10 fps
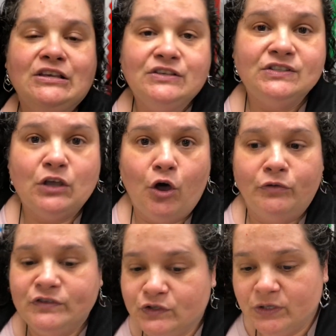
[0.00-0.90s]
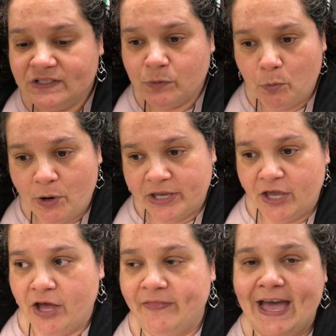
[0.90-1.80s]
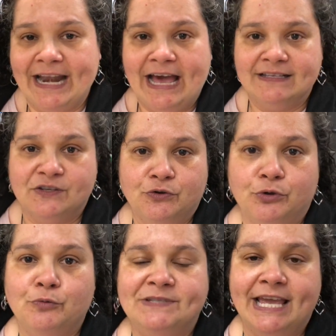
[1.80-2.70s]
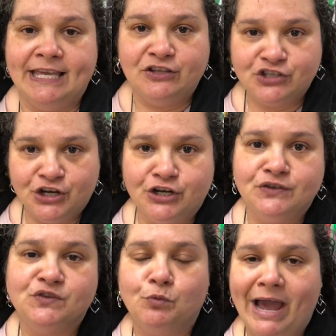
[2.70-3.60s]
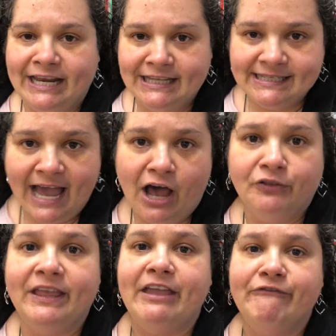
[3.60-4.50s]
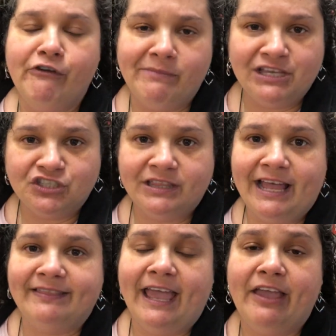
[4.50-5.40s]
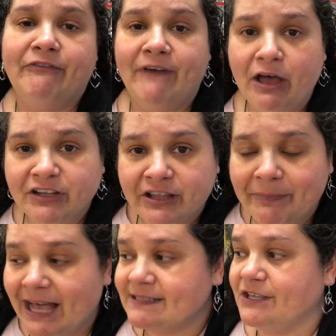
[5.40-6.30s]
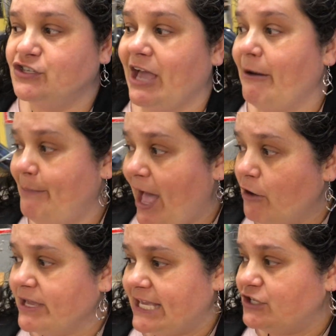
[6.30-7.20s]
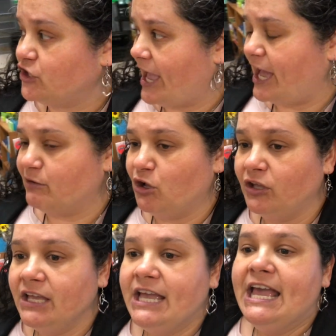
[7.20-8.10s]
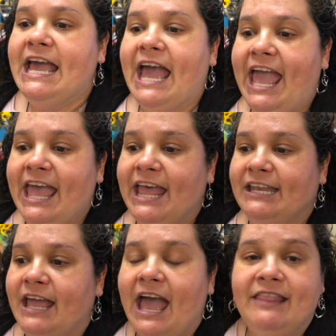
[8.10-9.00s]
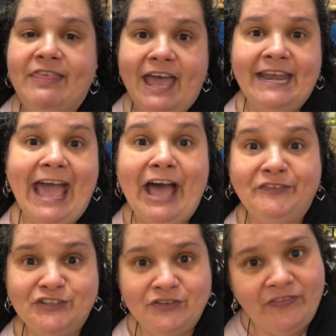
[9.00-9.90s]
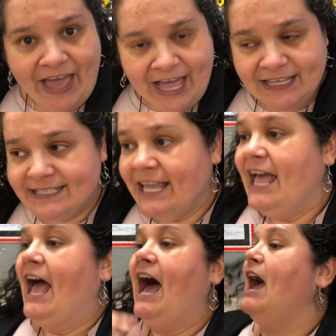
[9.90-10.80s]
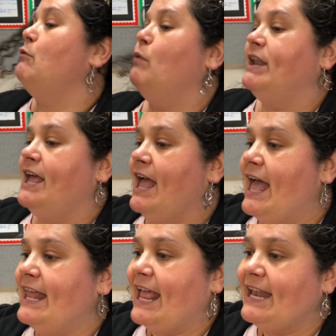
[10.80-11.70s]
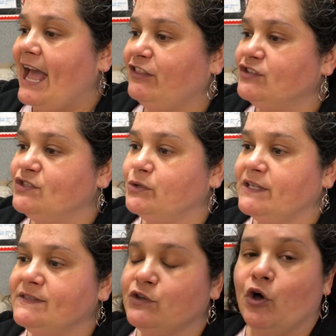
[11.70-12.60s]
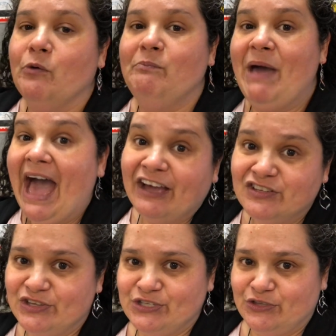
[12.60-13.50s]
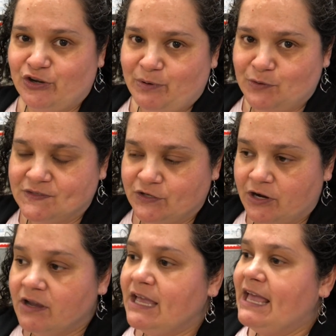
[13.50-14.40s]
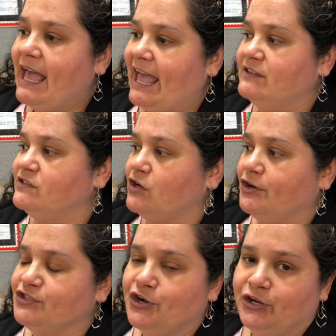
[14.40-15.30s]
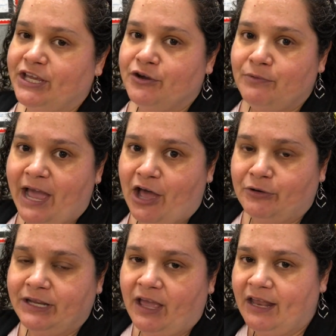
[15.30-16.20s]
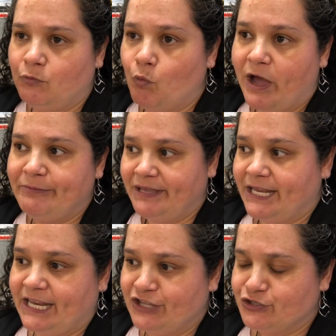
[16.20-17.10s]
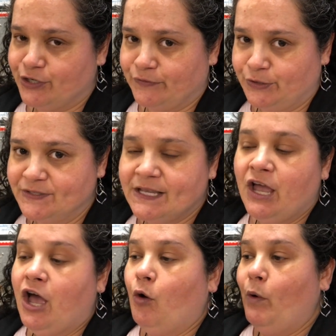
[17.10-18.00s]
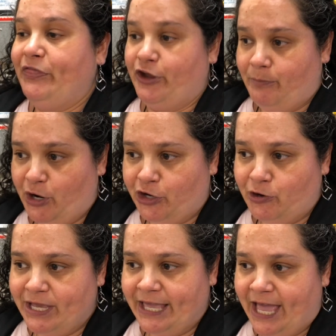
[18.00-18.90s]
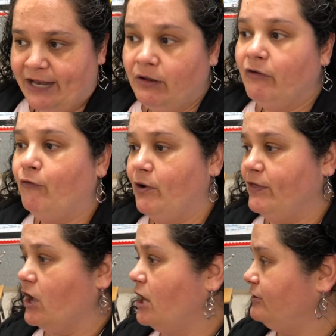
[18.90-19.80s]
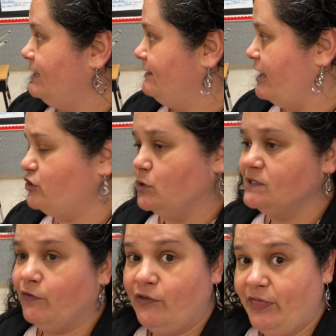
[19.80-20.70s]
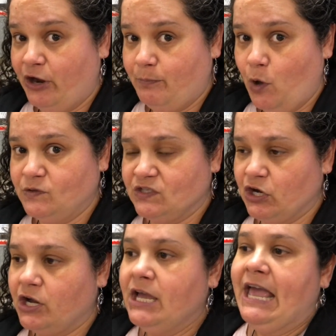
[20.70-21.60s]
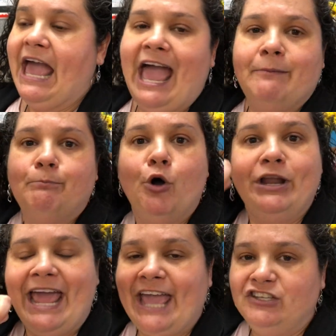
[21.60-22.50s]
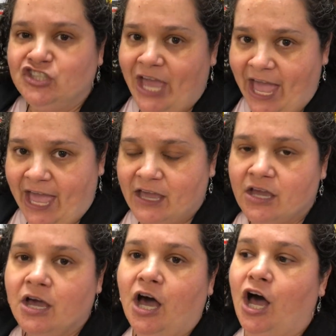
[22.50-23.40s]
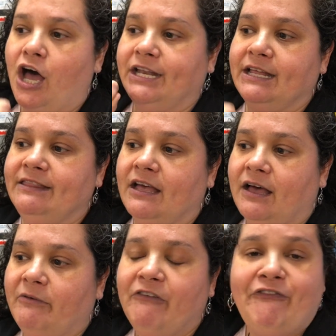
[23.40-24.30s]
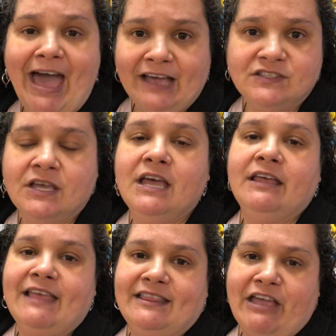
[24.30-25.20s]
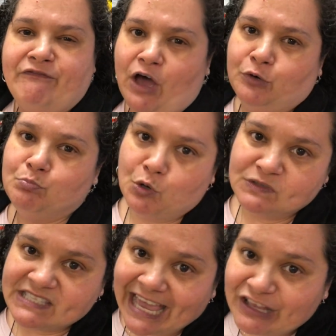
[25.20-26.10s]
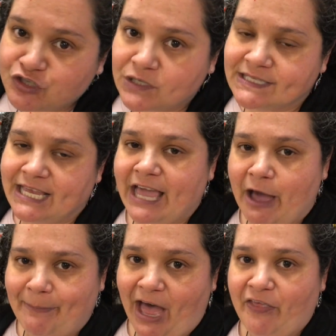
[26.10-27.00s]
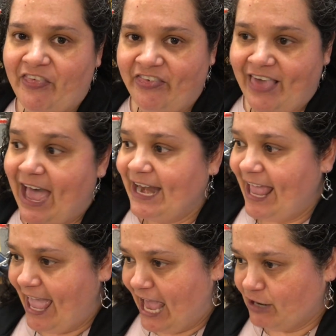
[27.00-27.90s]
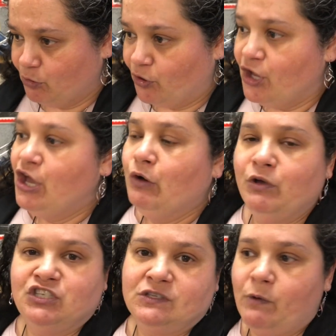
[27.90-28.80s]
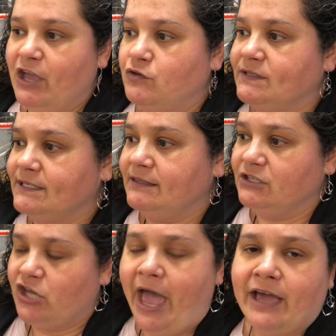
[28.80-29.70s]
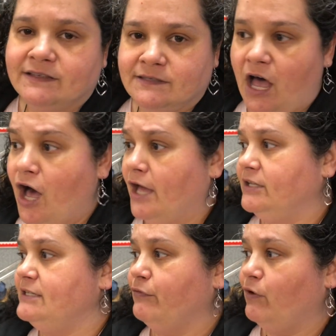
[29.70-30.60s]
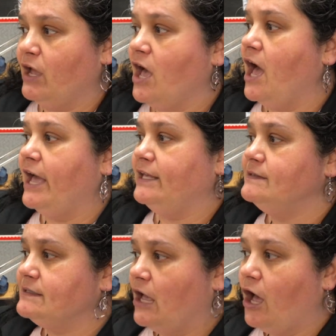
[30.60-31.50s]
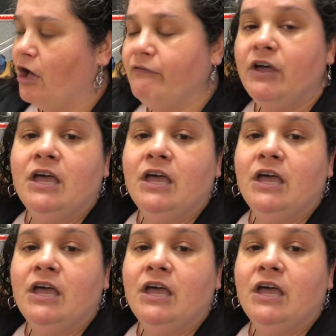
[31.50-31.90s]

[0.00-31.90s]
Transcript: So the students were working on that as a group, taking turns writing down the information that they found in the passage about each animal. And then after that, I went ahead and had the students go back to their poster and start turning around in 1 minute intervals with their marker again for the color that they chose for their poster and put a check on the fact that they found most interesting about that animal, which is why you see the checks on different kinds of